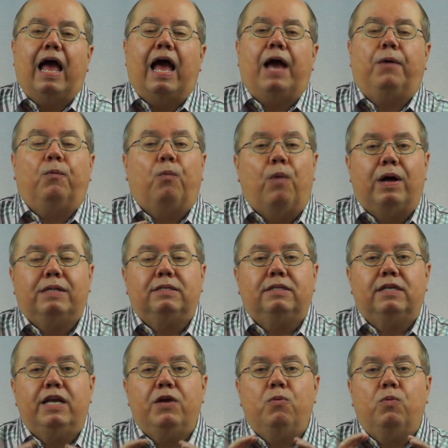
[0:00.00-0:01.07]
And
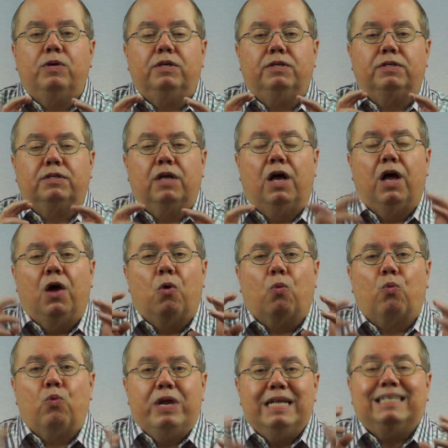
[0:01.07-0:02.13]
once he was
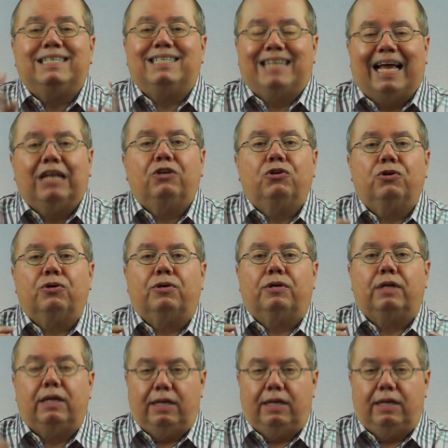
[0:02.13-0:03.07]
recentered